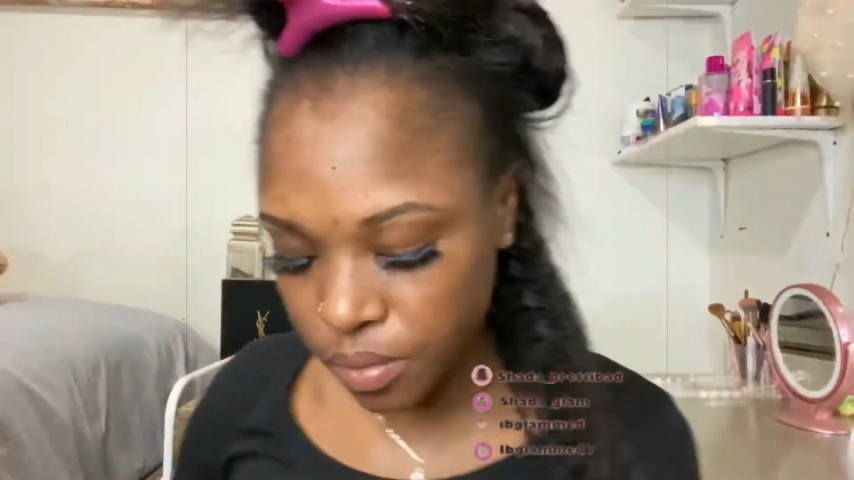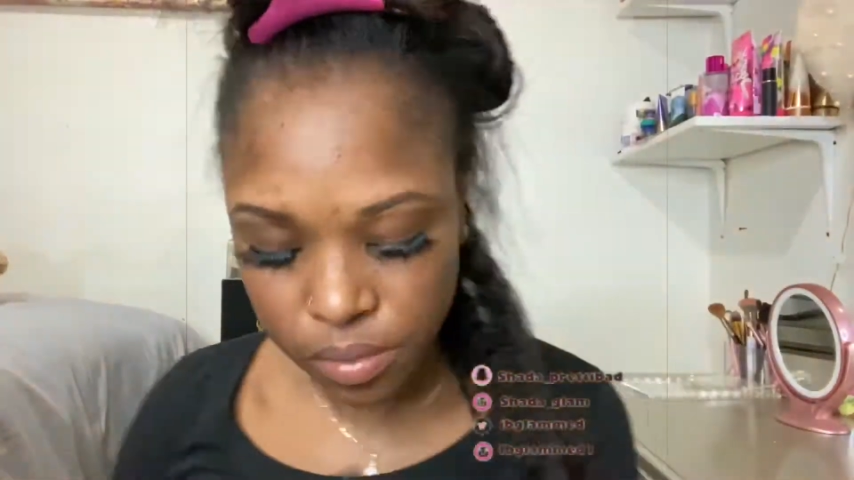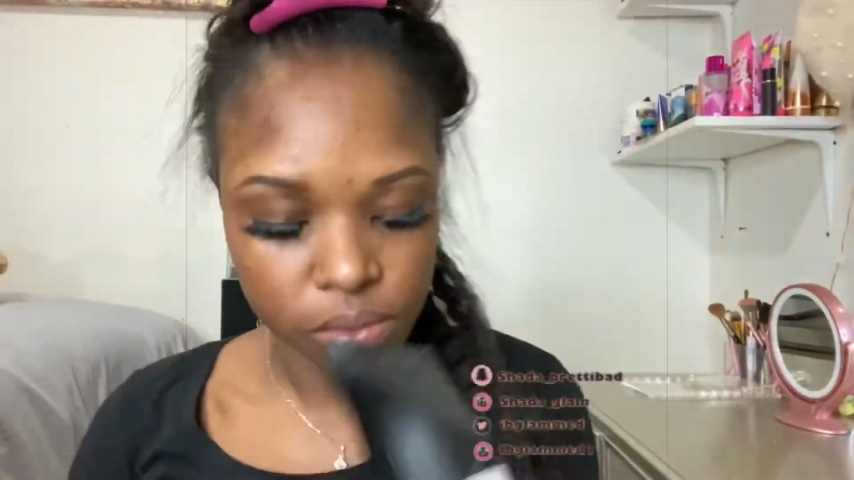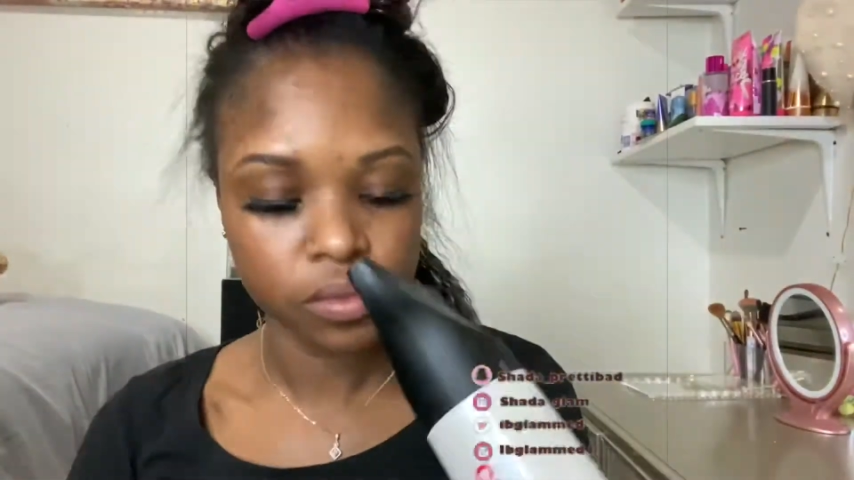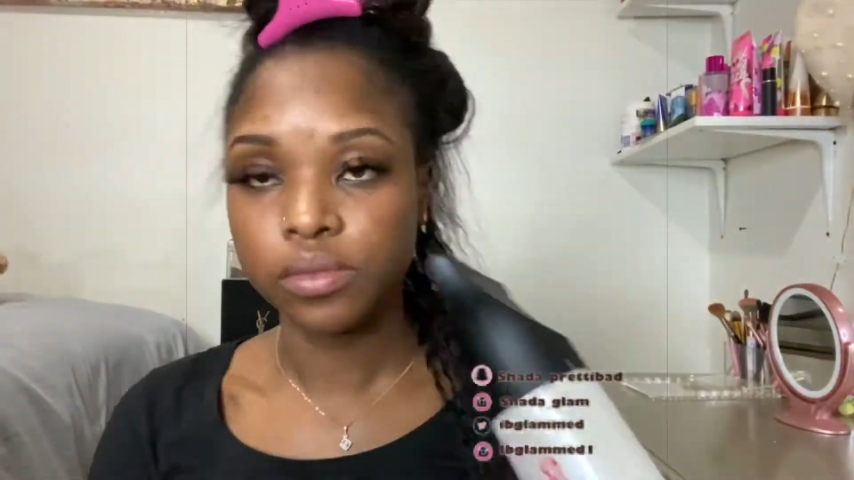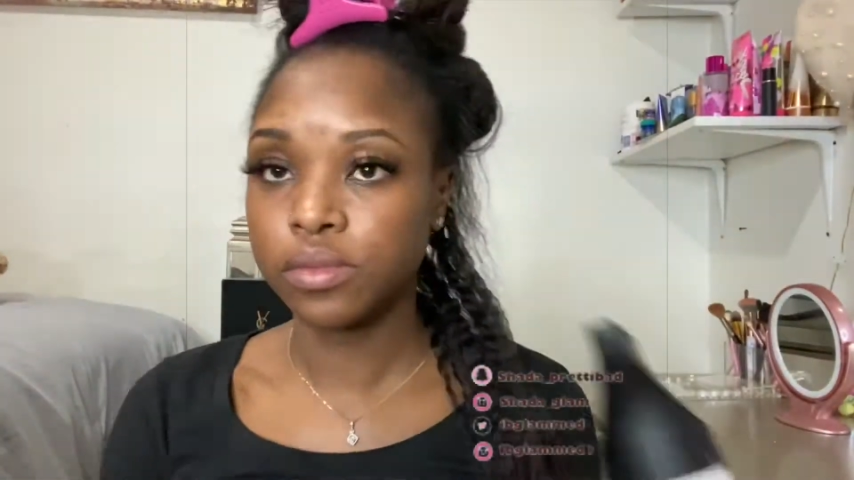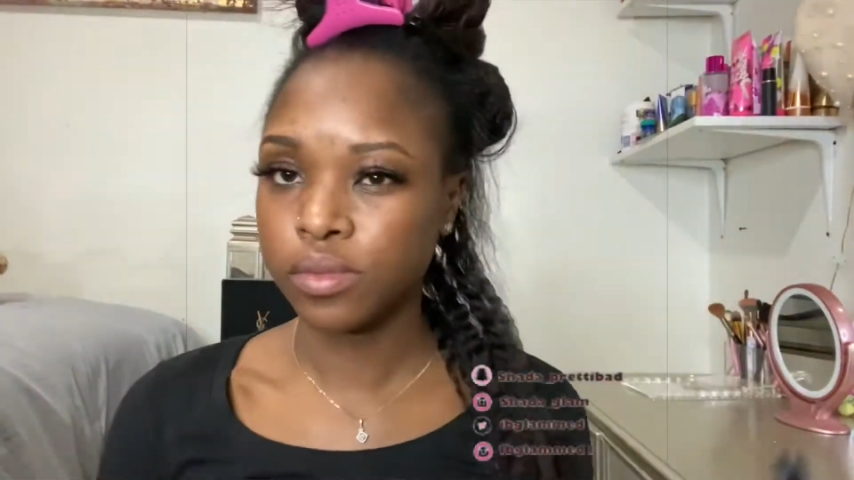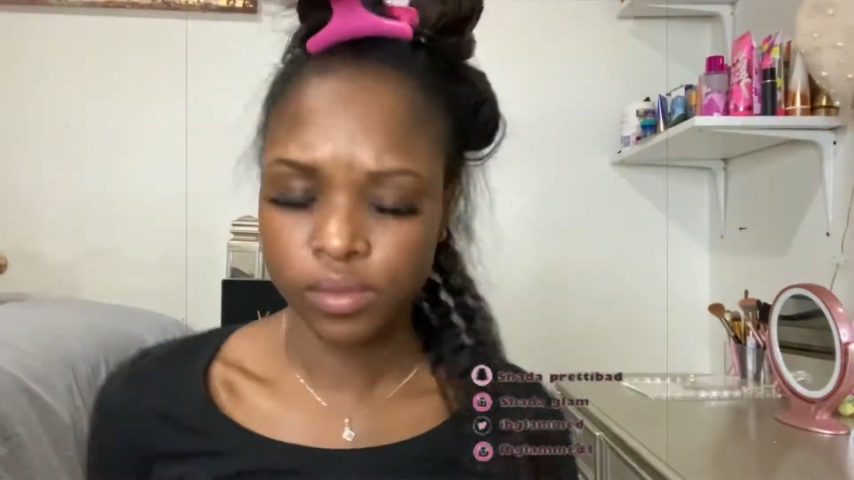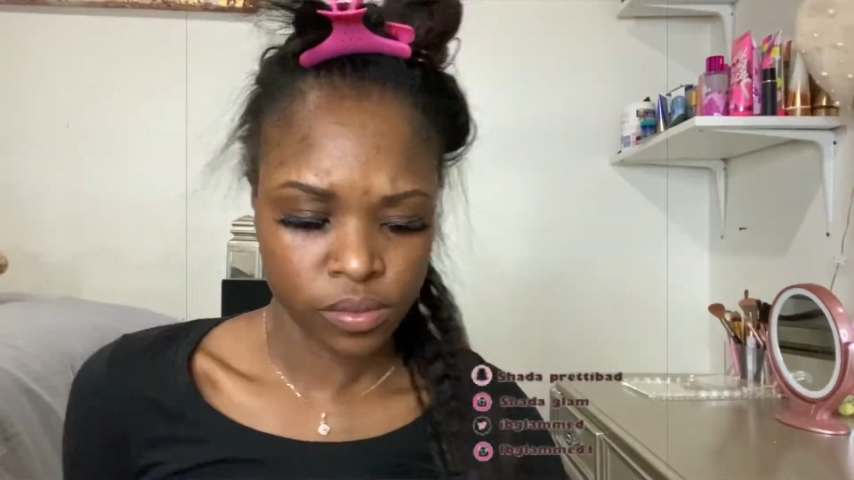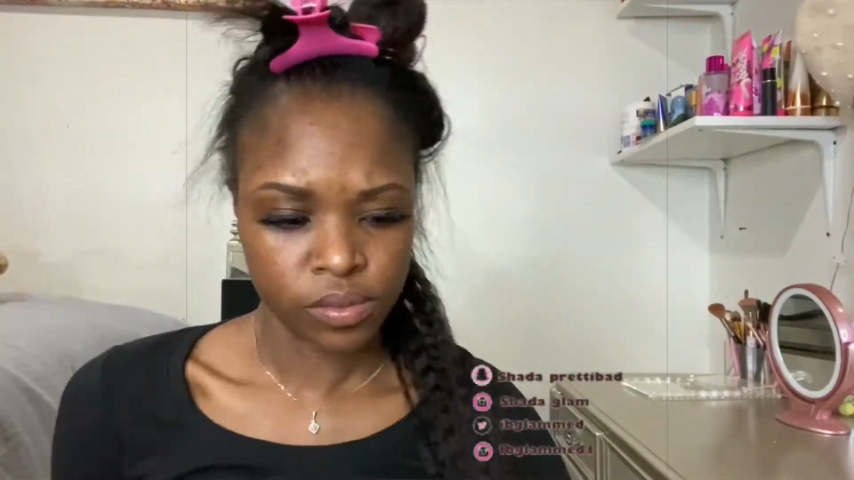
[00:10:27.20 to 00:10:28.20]
rods
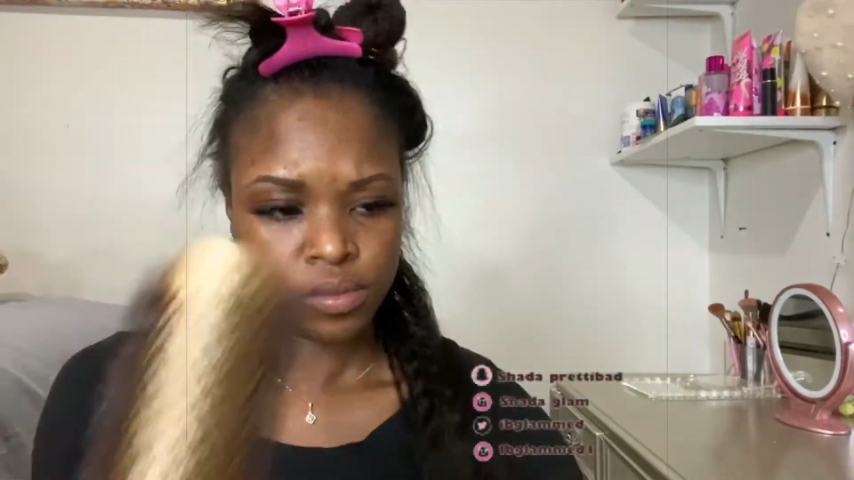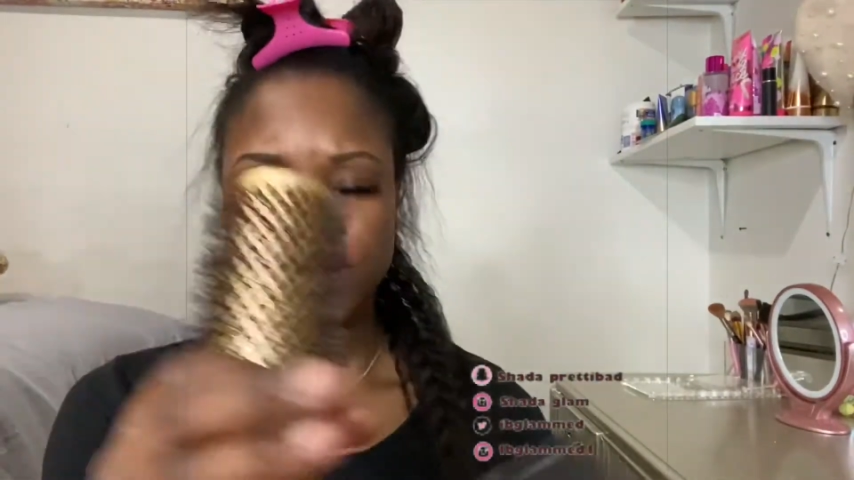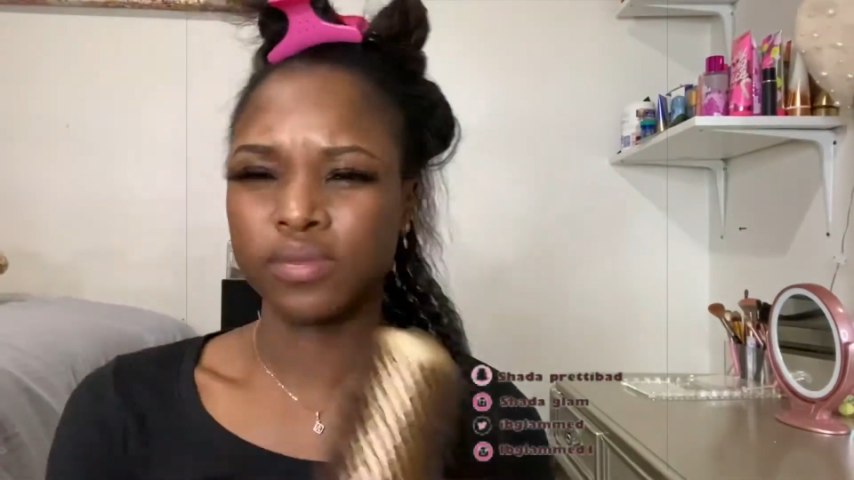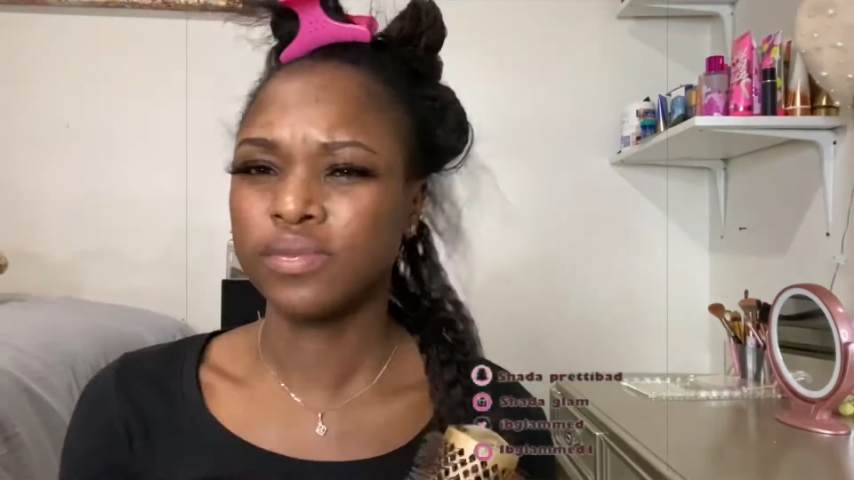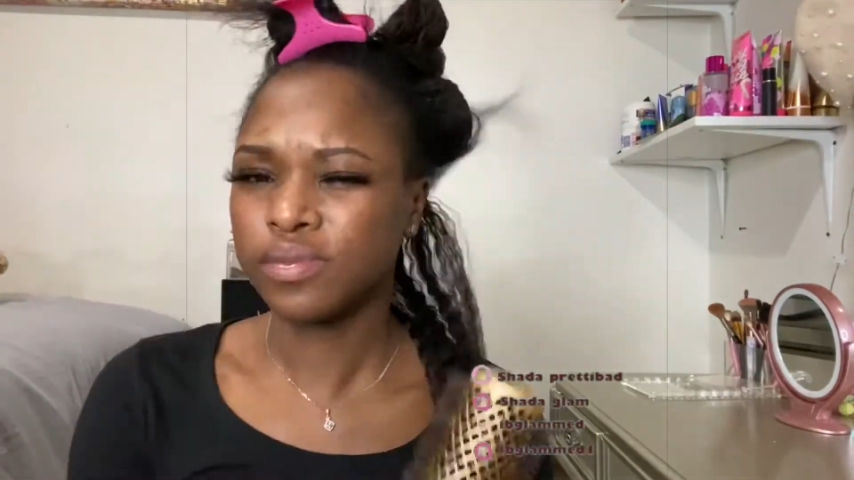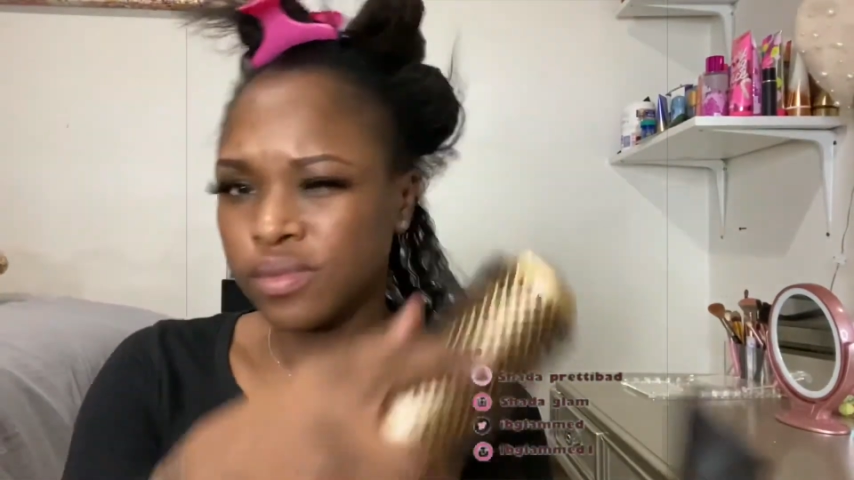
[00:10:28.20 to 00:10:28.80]
and some